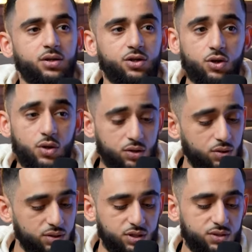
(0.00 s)
Yo, I
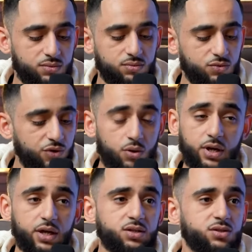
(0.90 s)
got this
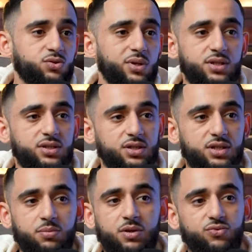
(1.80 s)
Rolex
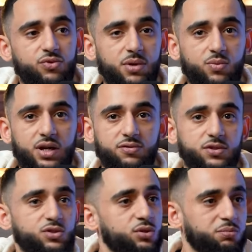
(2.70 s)
26mm for my wife
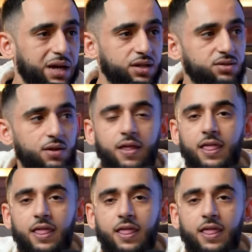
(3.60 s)
for 2 bags.